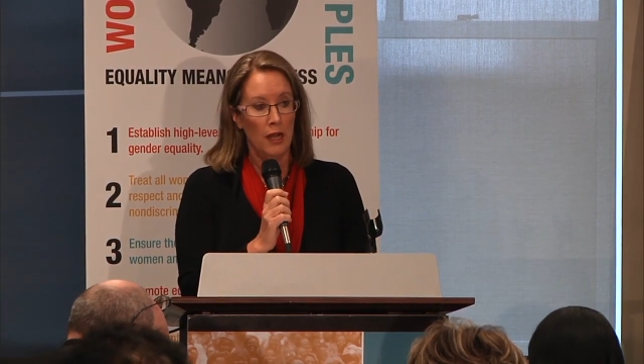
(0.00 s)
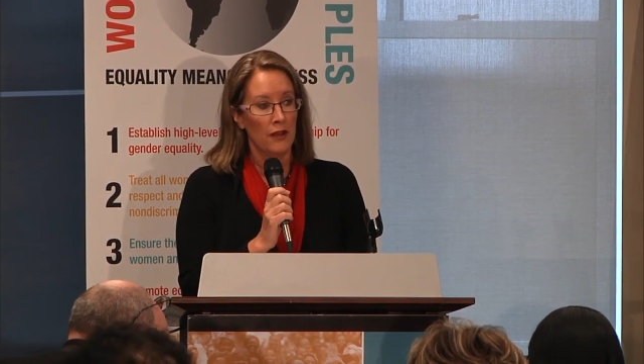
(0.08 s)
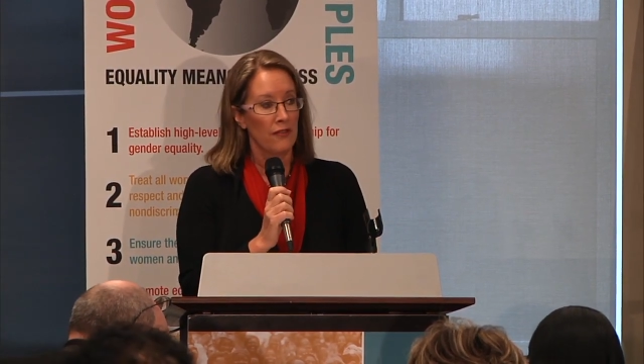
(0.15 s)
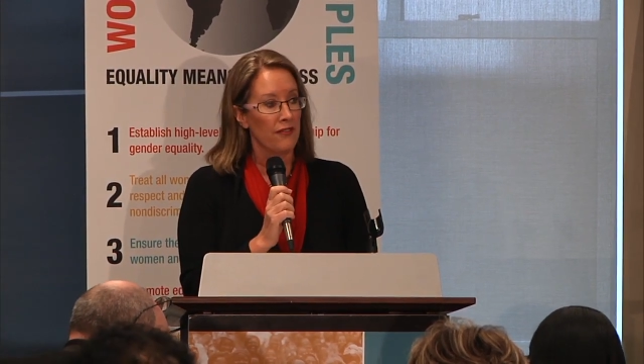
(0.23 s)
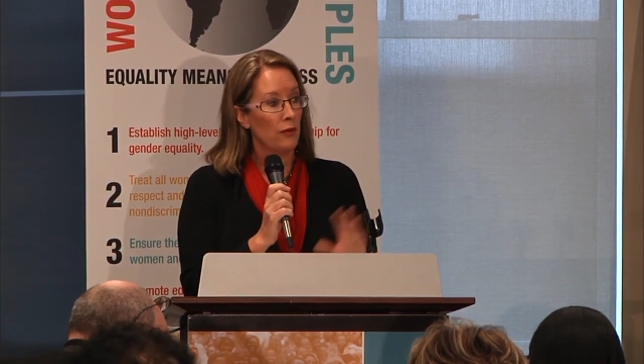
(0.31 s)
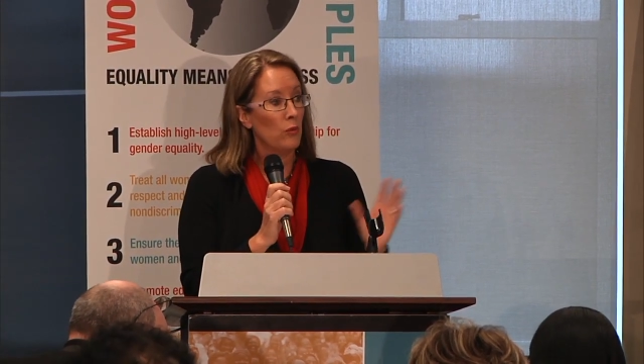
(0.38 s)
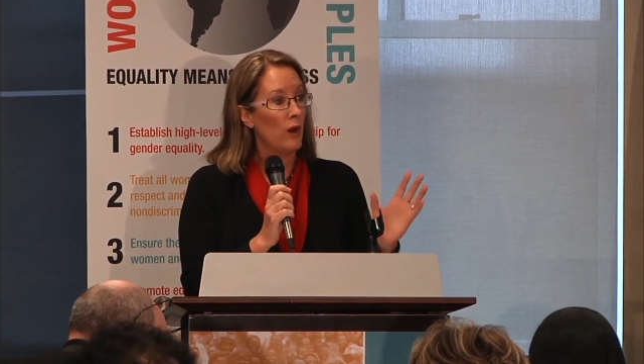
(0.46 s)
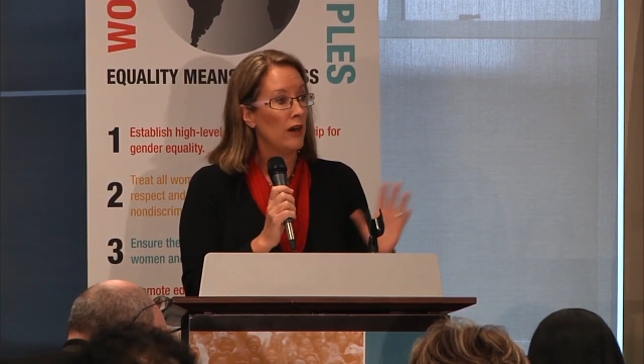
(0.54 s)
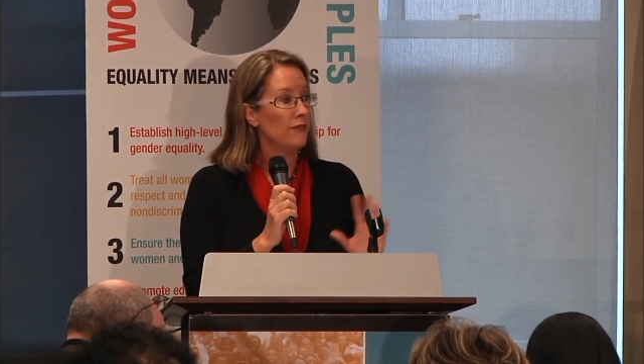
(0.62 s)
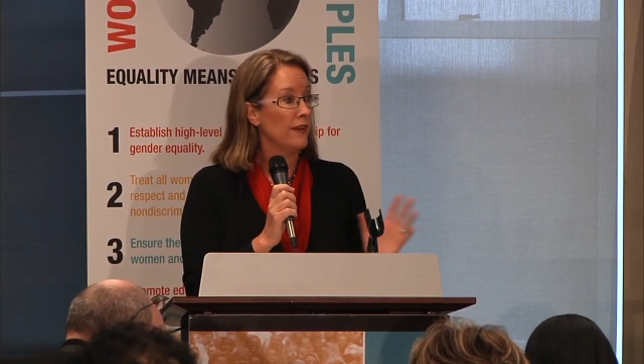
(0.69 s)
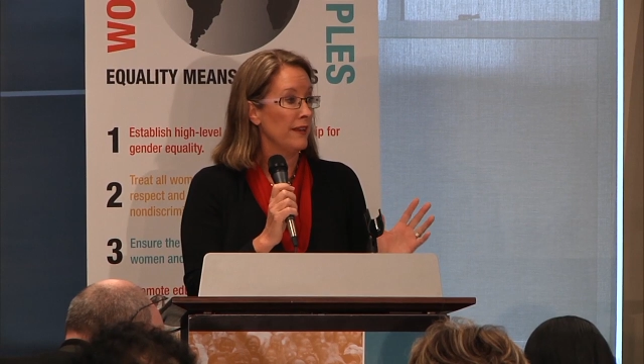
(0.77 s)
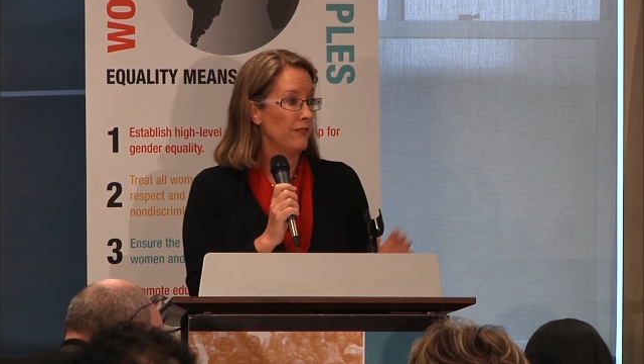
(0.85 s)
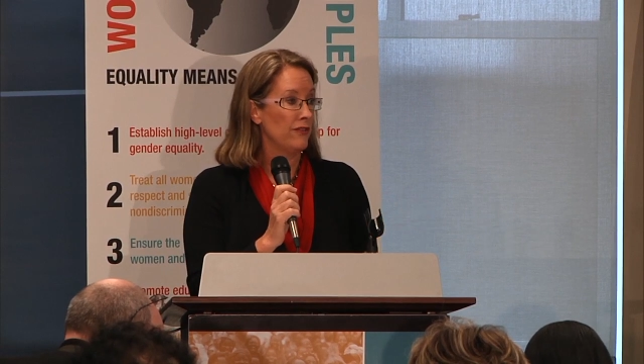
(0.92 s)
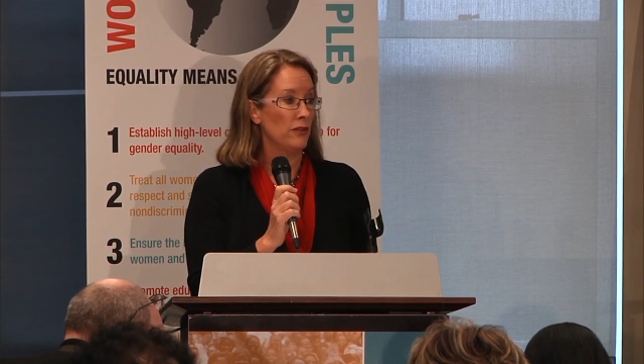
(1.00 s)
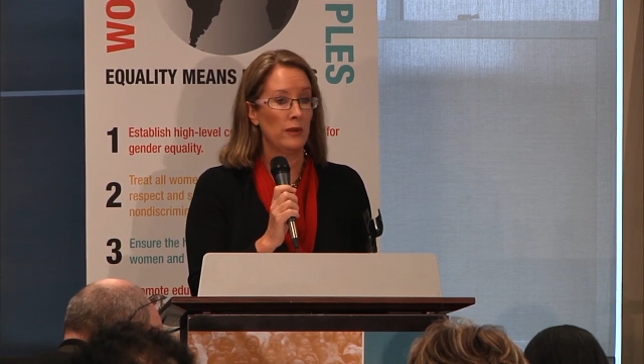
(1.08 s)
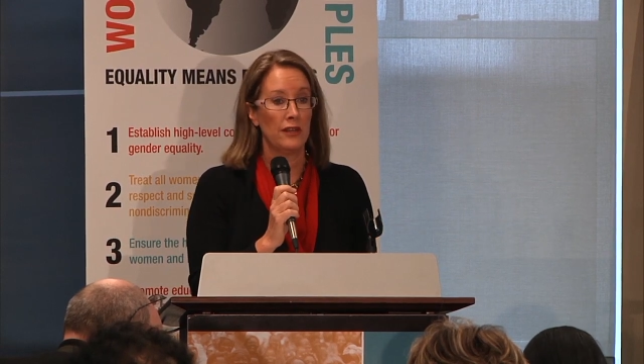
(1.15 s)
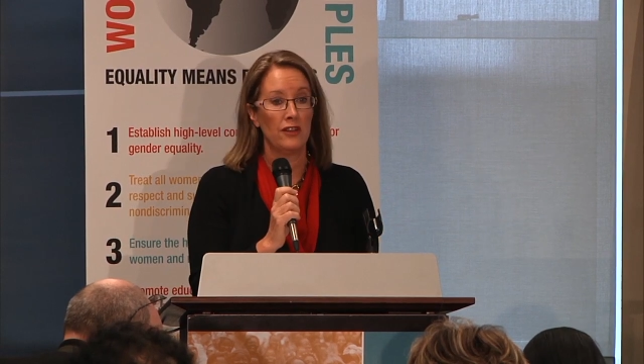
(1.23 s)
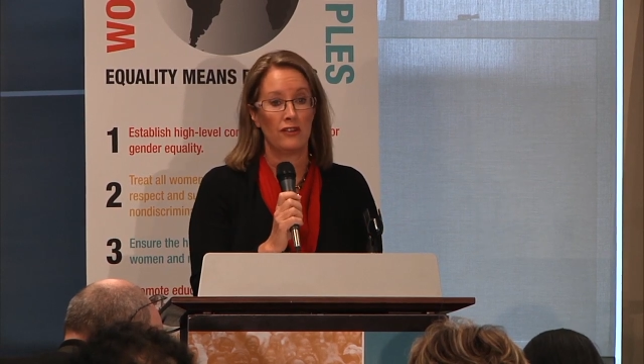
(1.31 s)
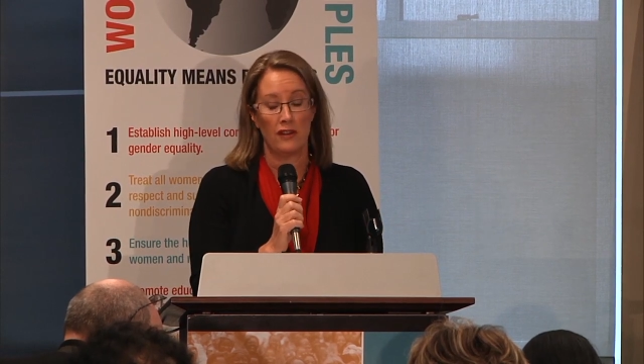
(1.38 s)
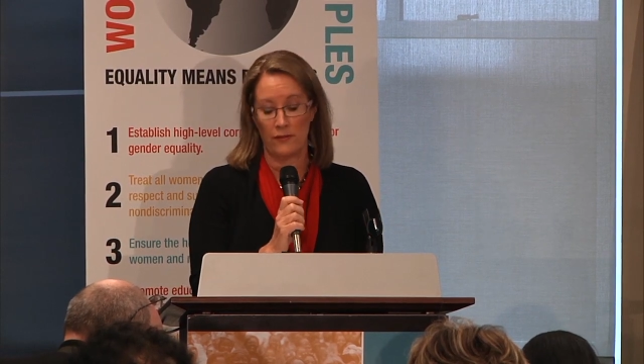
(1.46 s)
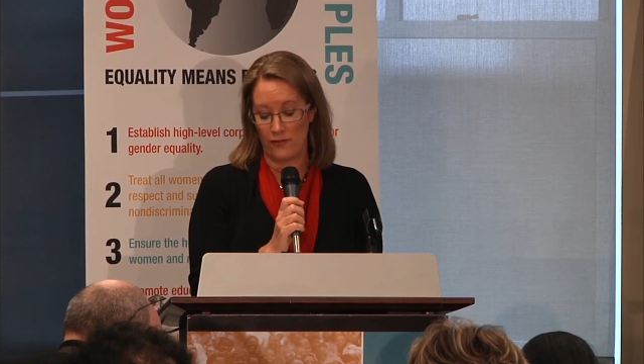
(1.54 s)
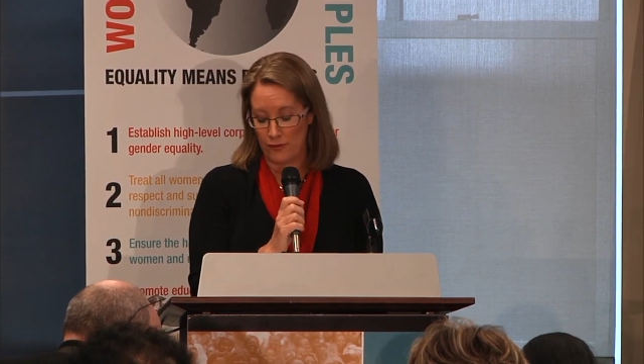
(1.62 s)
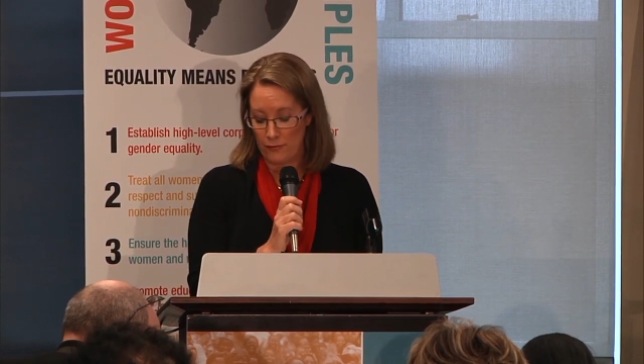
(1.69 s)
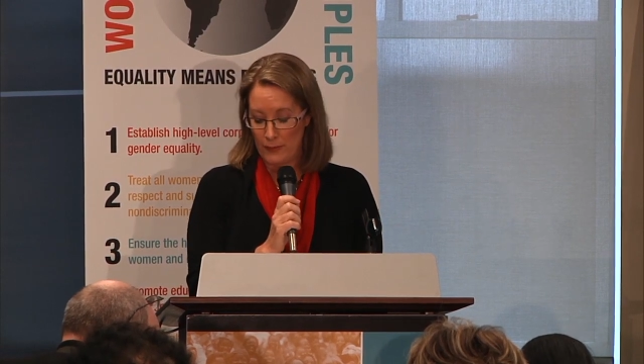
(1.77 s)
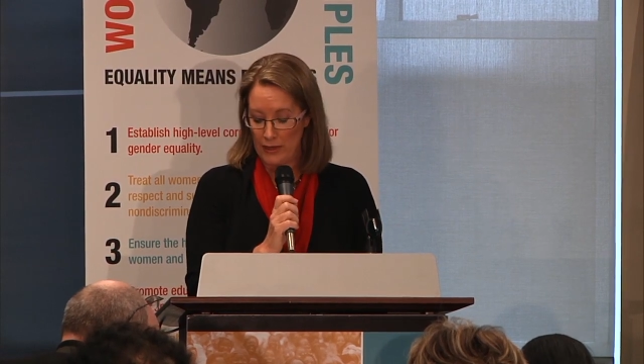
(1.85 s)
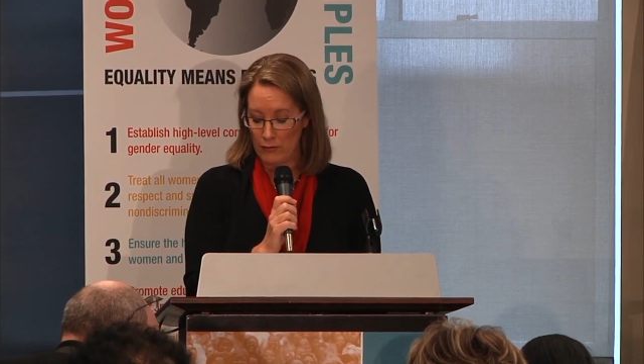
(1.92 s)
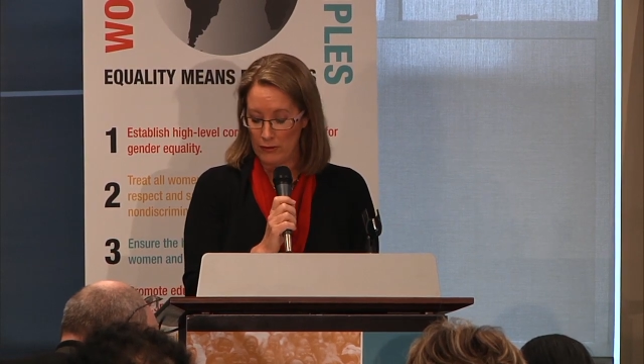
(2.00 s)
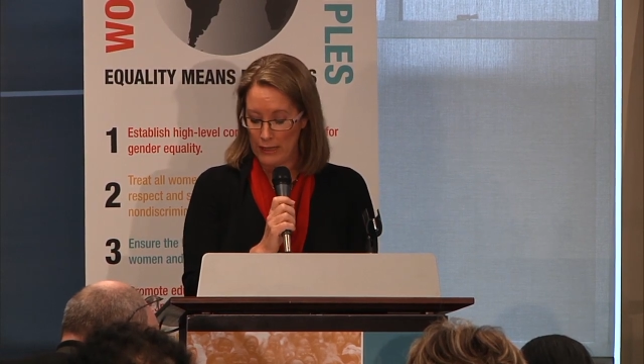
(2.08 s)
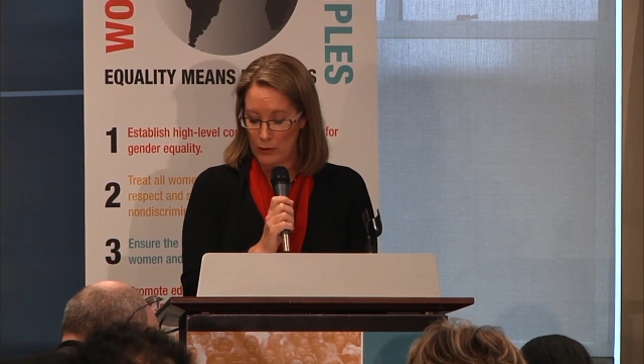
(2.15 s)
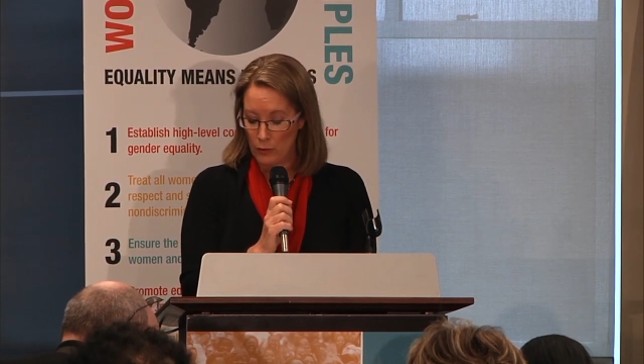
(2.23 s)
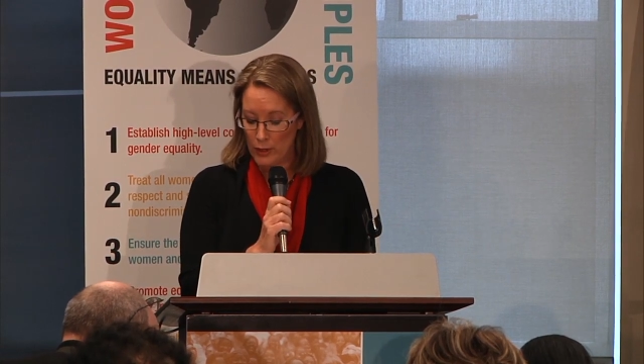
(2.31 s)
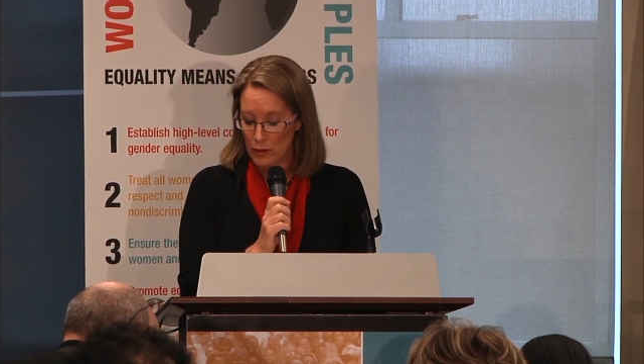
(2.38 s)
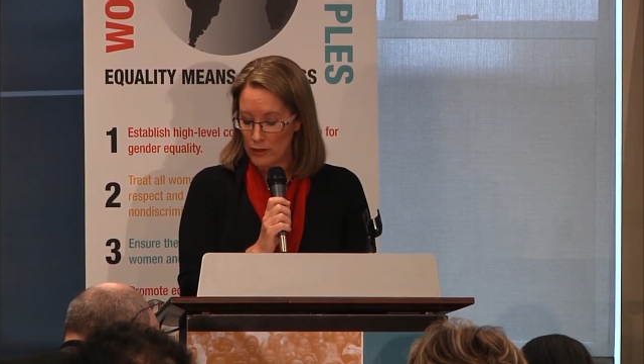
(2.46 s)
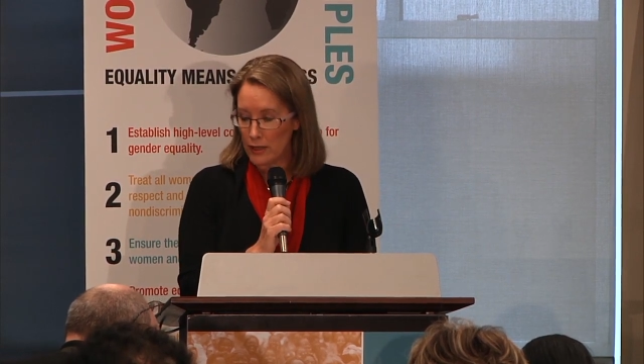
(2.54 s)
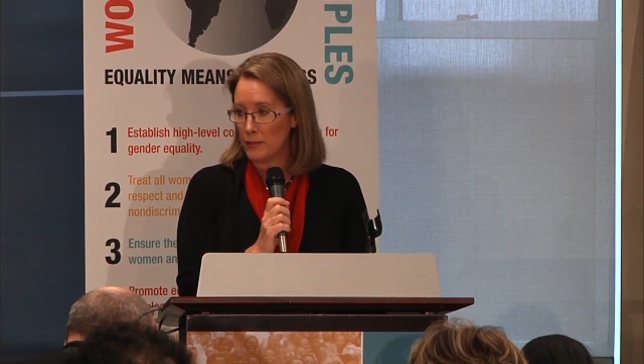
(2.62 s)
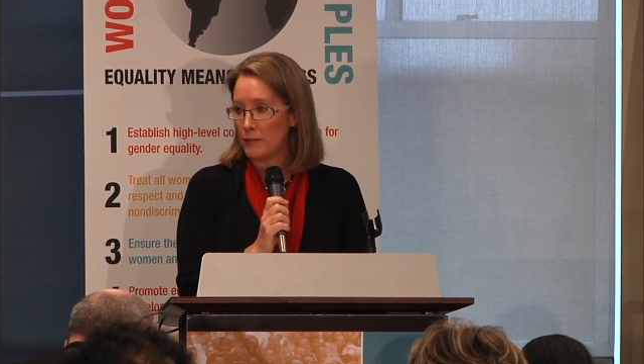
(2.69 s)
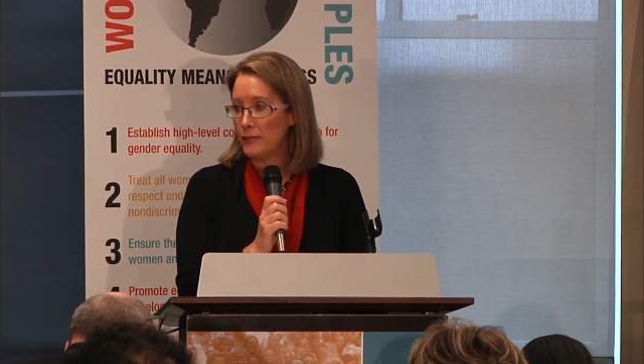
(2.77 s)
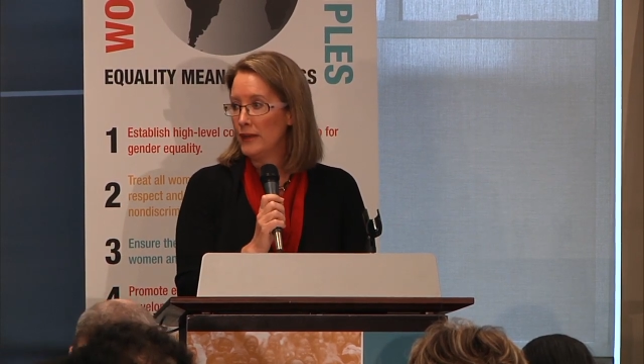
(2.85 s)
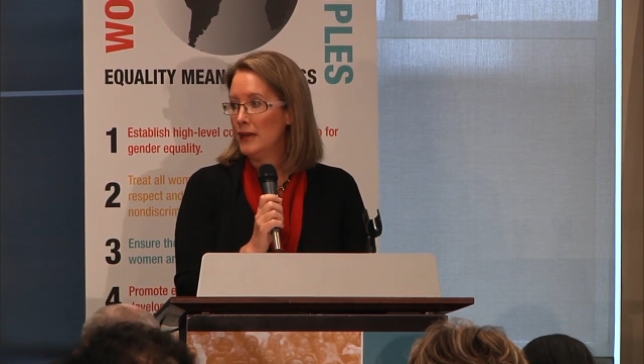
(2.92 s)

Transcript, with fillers: So while these two initiatives have been really welcome,